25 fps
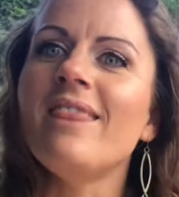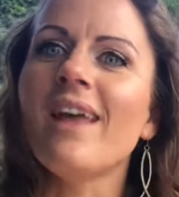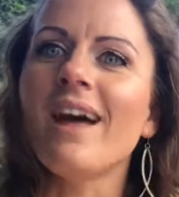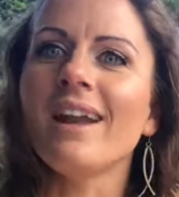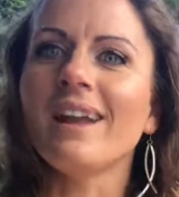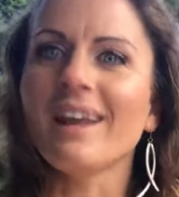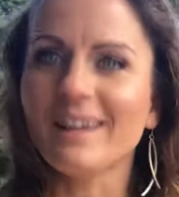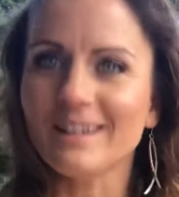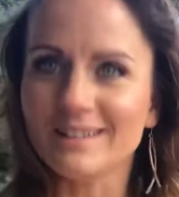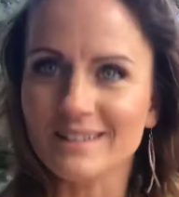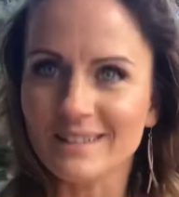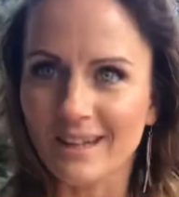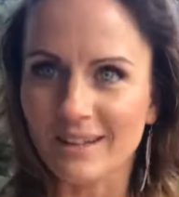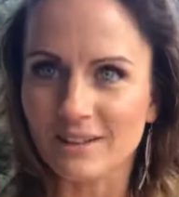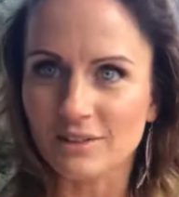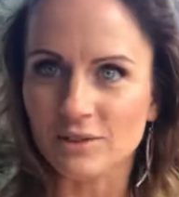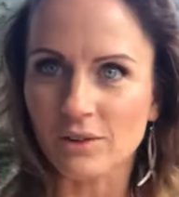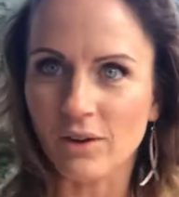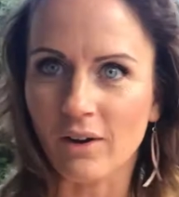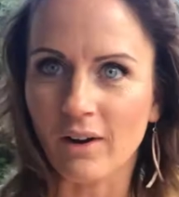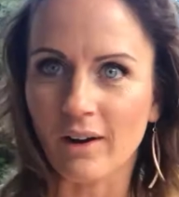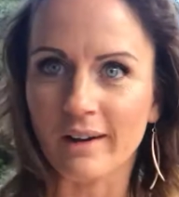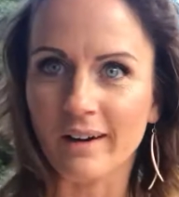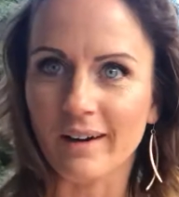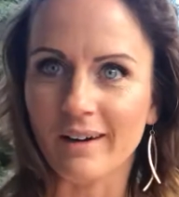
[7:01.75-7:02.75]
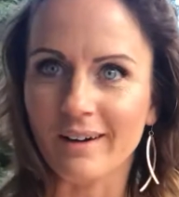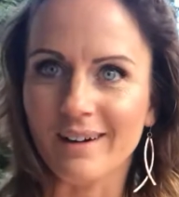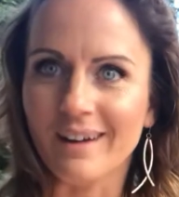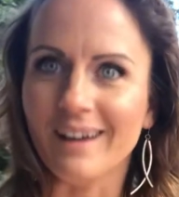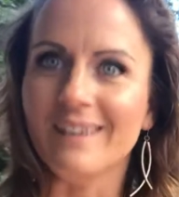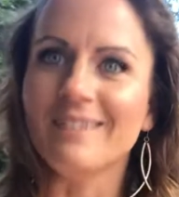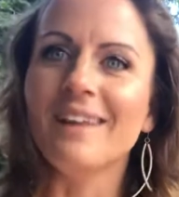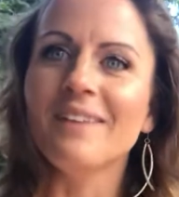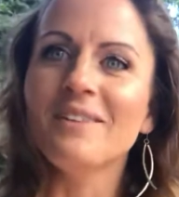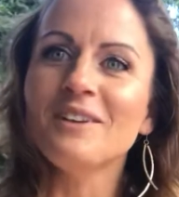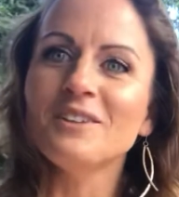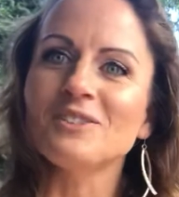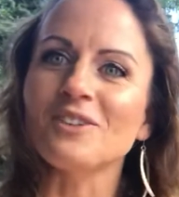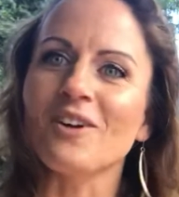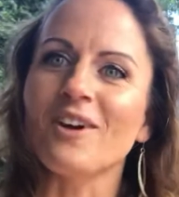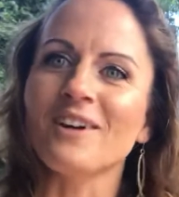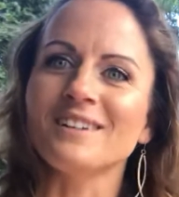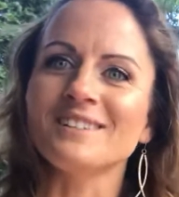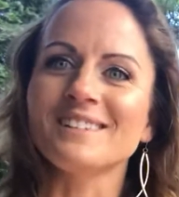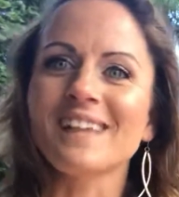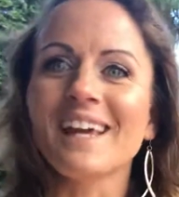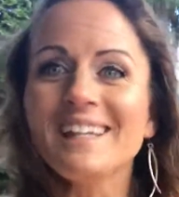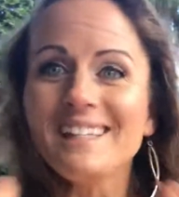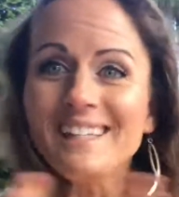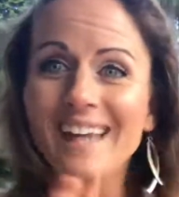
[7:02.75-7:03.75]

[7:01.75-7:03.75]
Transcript: then I can take a sauna. And then the sauna is like,